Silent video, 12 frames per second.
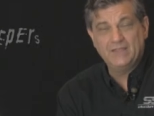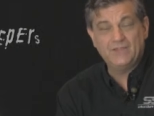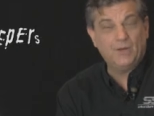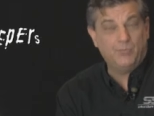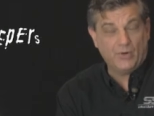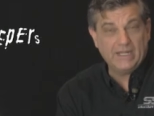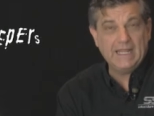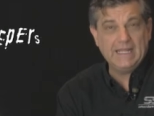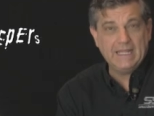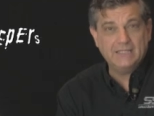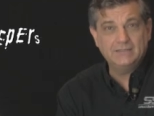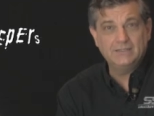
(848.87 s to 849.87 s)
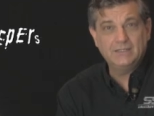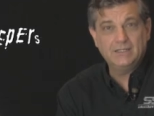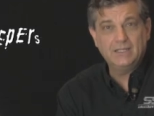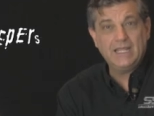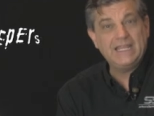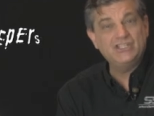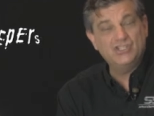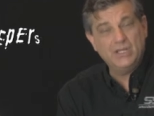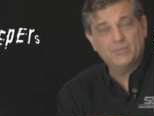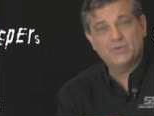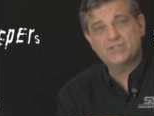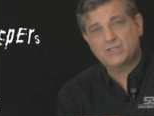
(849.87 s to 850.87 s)
They're bringing in a
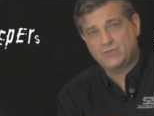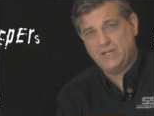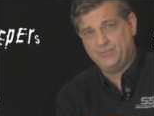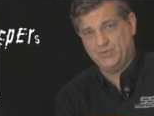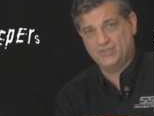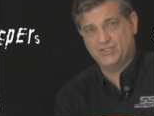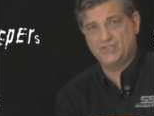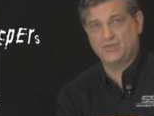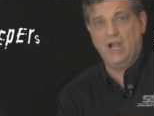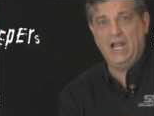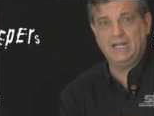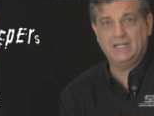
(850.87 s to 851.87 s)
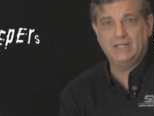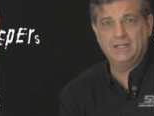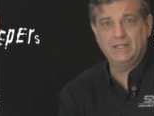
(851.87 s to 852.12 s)
Jeepers Creepers truck.